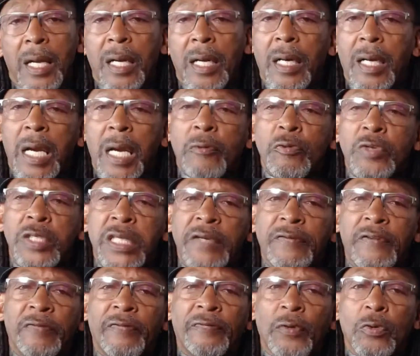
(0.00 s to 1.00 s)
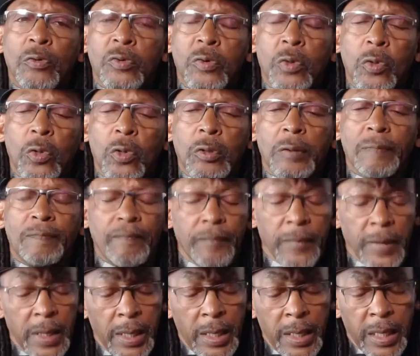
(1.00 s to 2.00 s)
I received a phone call.
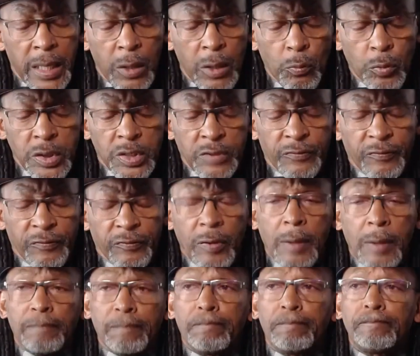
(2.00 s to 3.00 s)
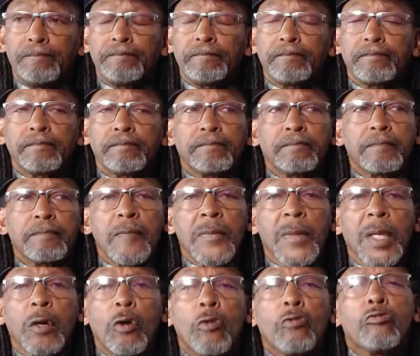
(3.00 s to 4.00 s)
It was from
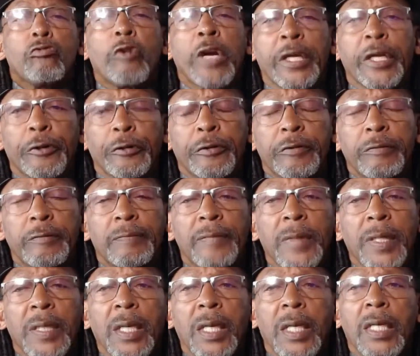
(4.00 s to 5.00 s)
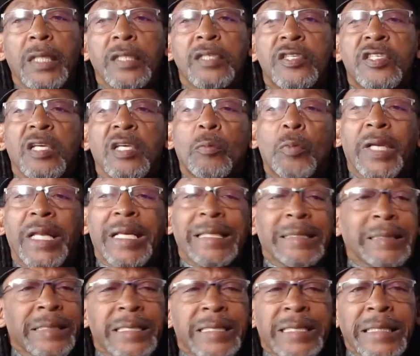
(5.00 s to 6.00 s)
Rayner, someone I
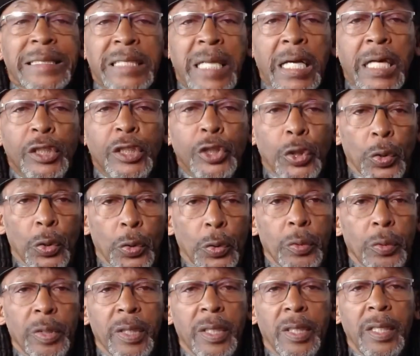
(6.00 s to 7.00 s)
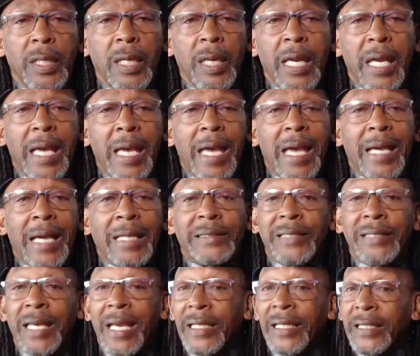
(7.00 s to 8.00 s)
did not know and
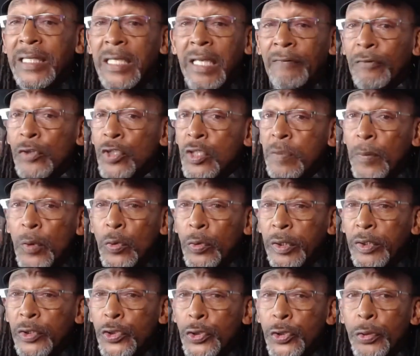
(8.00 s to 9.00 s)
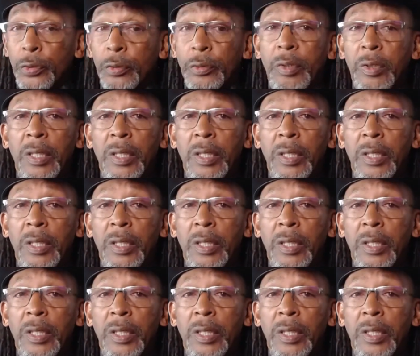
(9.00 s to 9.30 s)
had never spoken to,